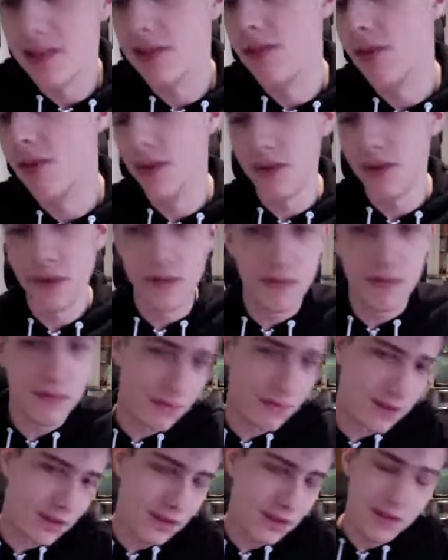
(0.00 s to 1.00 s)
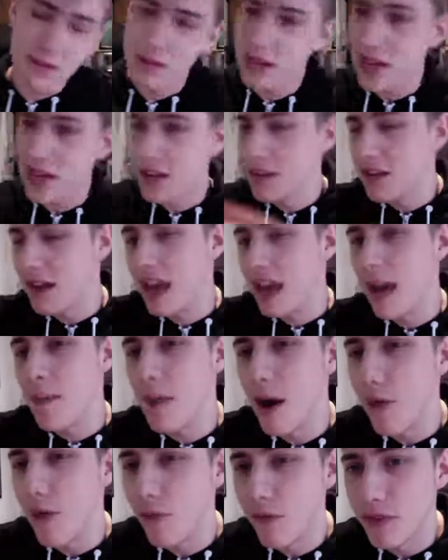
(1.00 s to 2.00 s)
or the kit that came
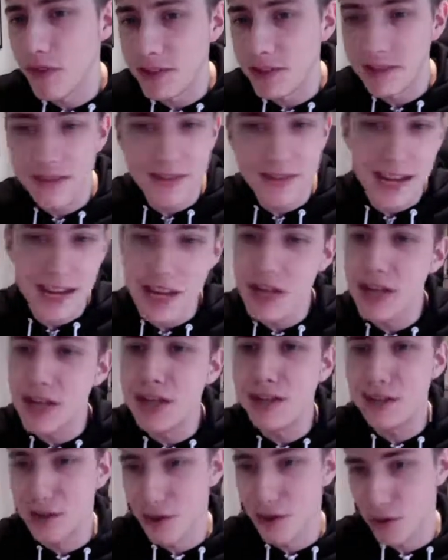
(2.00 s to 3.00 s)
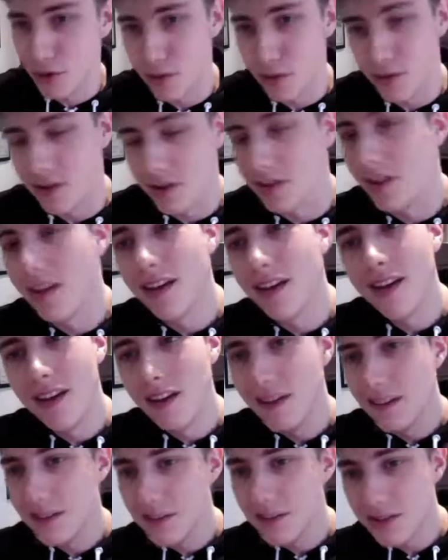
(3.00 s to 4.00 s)
out for 10 years ago, and
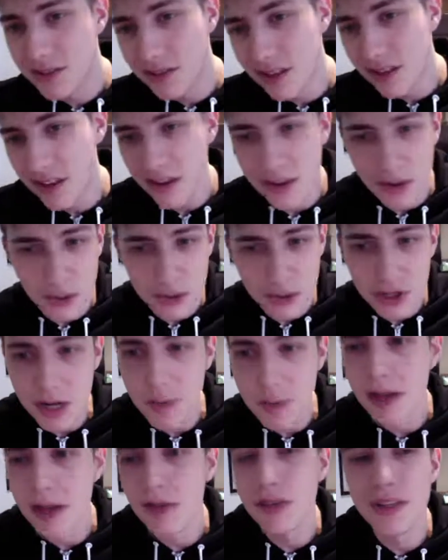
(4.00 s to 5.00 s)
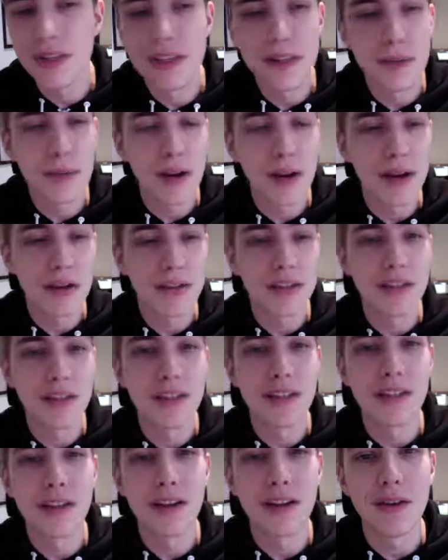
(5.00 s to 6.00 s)
trying to make all these comparisons
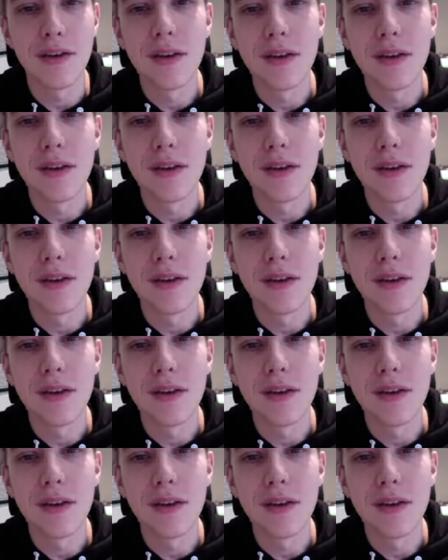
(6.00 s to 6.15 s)
and stuff.